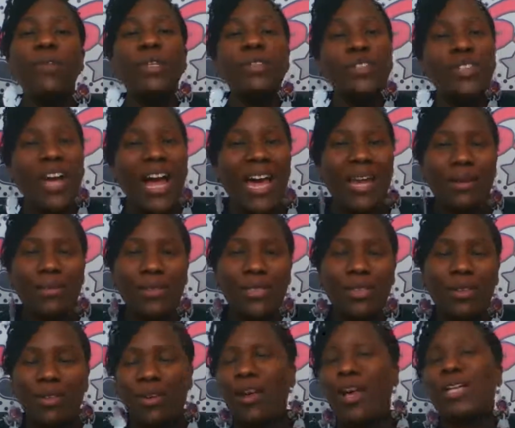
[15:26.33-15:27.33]
filter
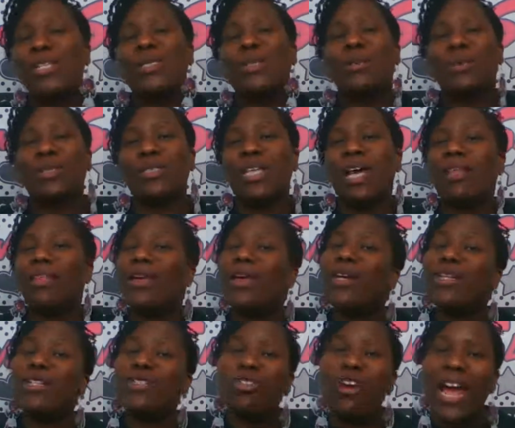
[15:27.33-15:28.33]
items to their customers, how
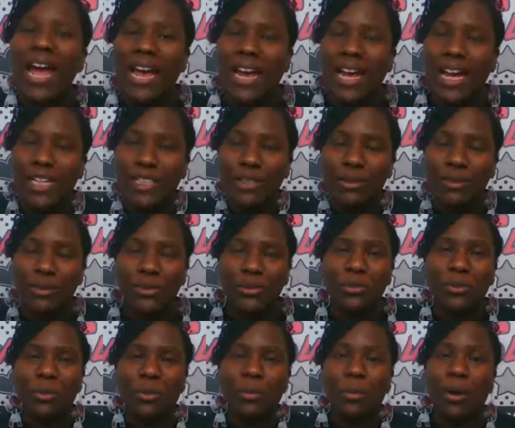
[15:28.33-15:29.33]
they attract
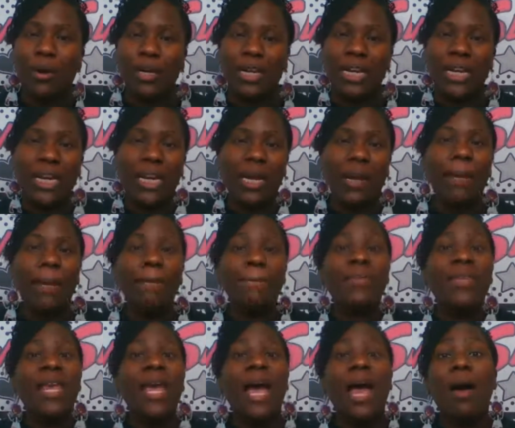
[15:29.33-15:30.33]
customers to their marketing,
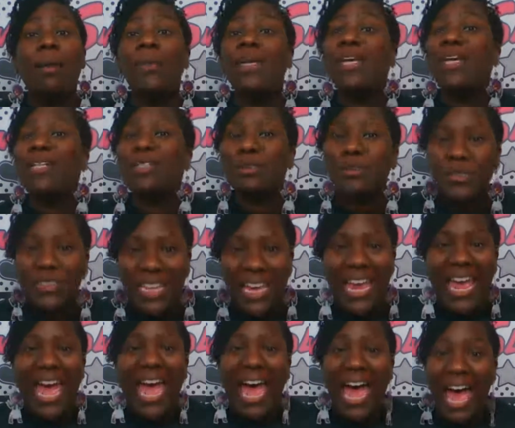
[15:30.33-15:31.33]
how many customers
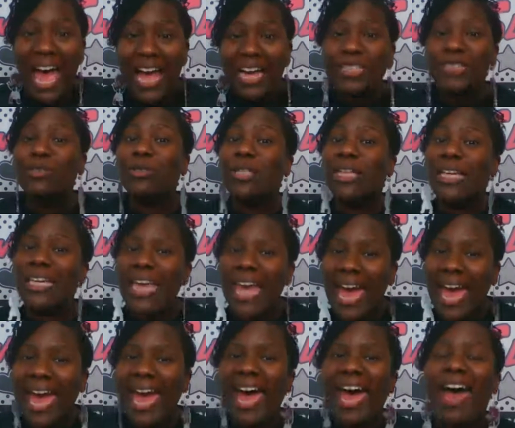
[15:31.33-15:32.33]
they actually
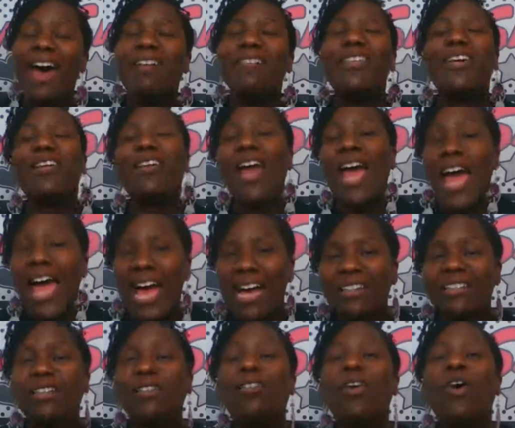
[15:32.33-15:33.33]
have that are
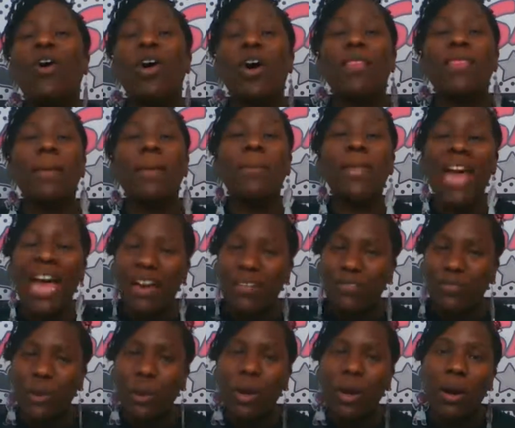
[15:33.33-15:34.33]
active on the
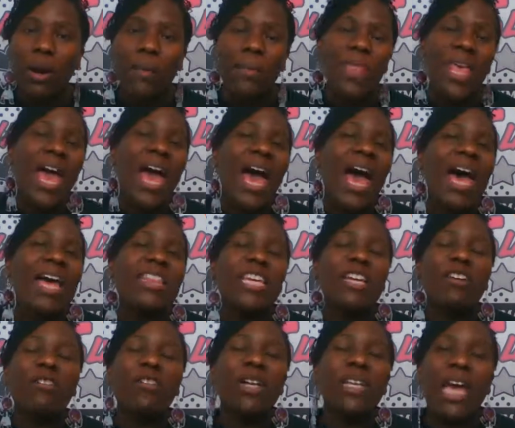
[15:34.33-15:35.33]
platform. I
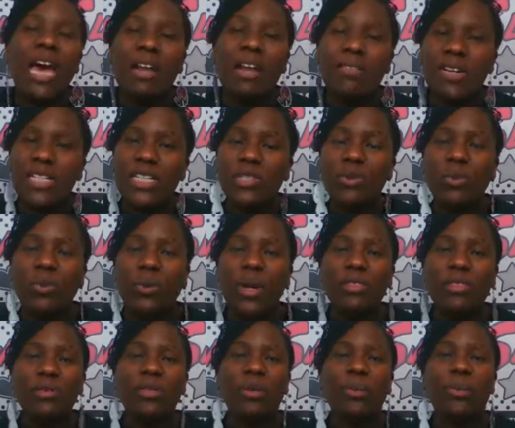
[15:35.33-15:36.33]
think for a lot of us who
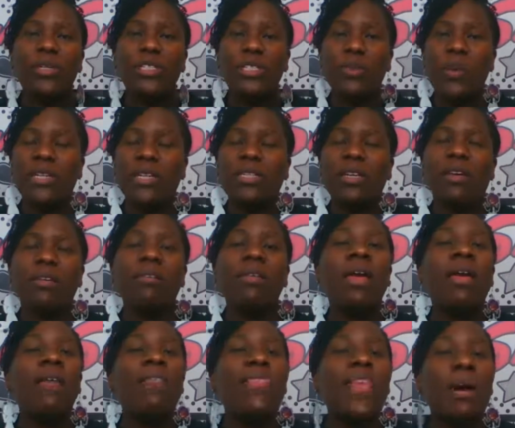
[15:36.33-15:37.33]
read through the
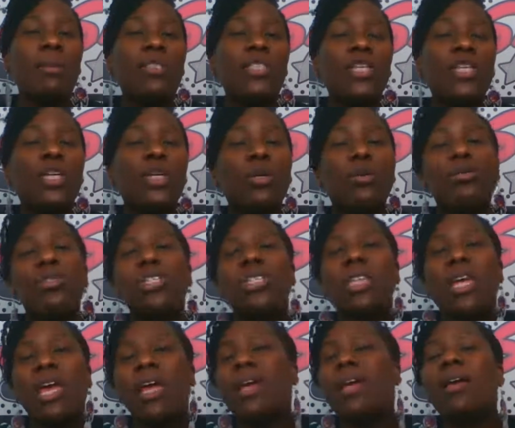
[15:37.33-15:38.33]
perspective, that was a
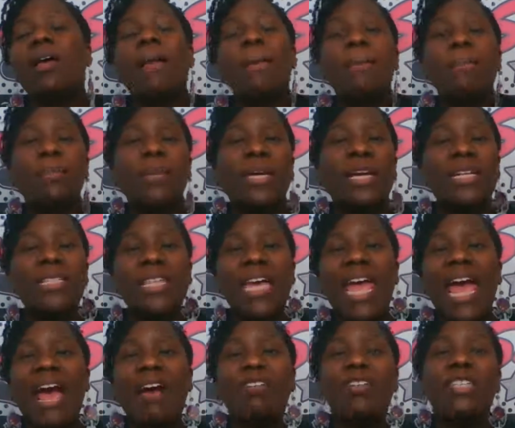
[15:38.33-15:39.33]
huge thing because
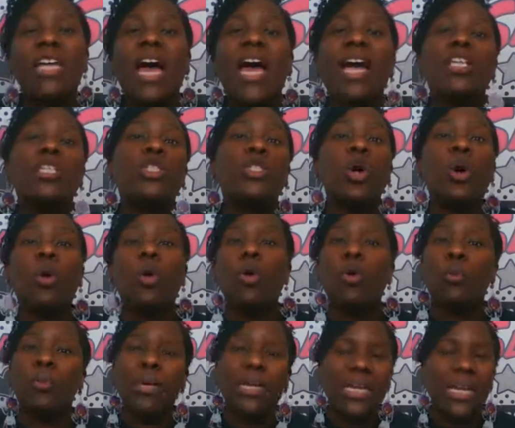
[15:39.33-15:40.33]
they advertised
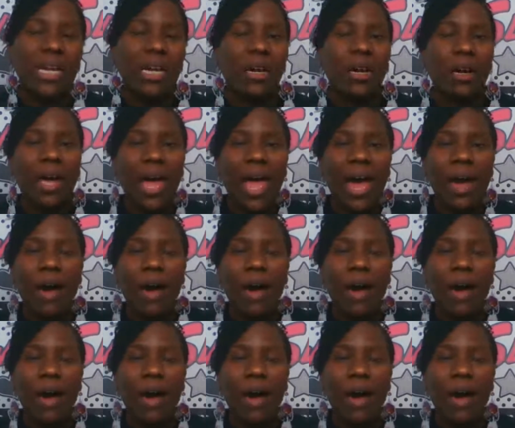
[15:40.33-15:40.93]
so many